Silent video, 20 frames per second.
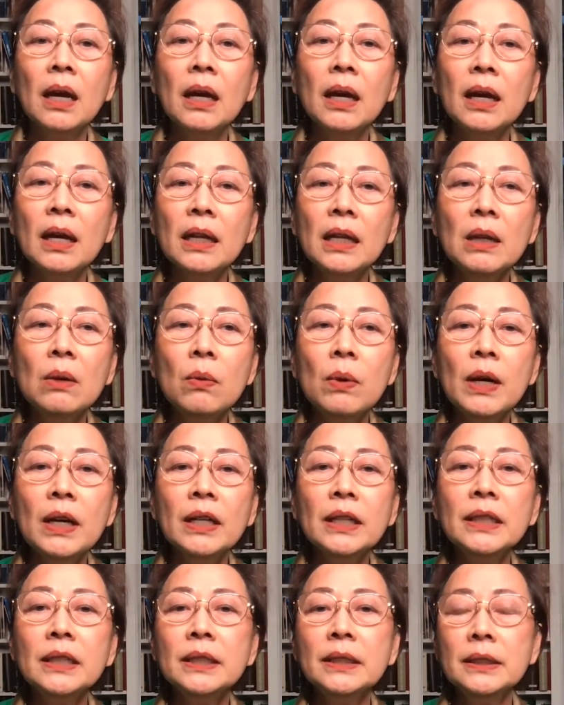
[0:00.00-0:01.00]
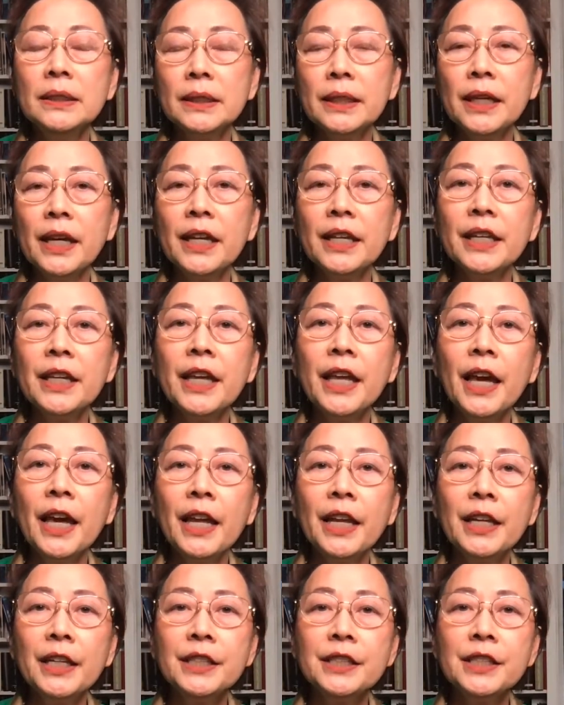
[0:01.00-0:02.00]
Anyone can get
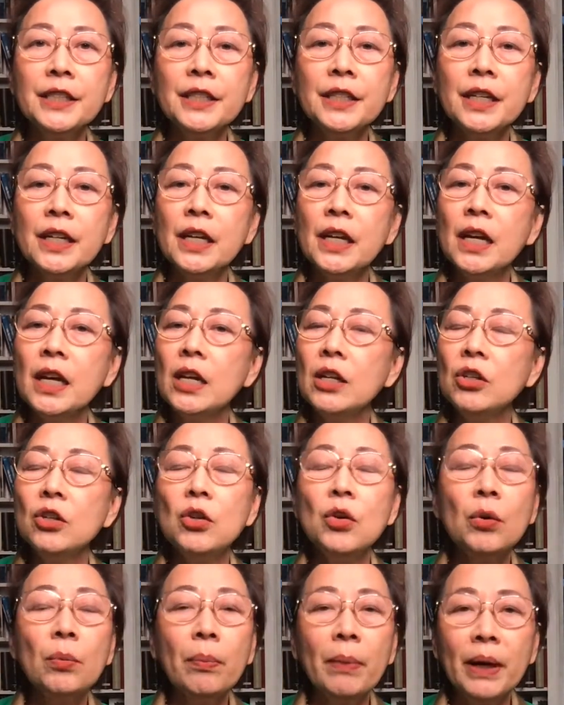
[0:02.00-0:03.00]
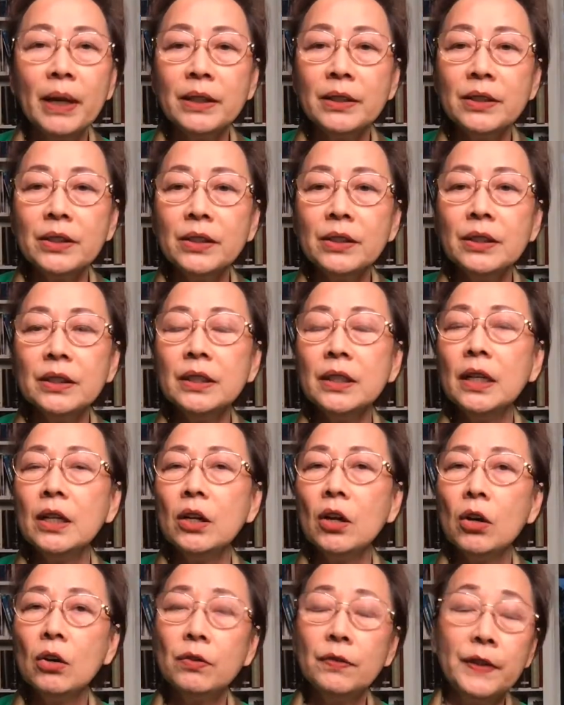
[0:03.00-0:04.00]
it no matter
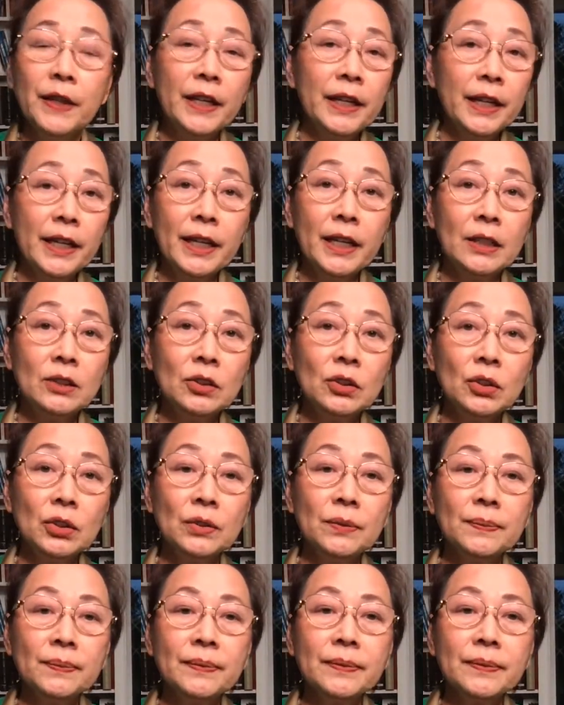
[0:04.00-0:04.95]
of their age.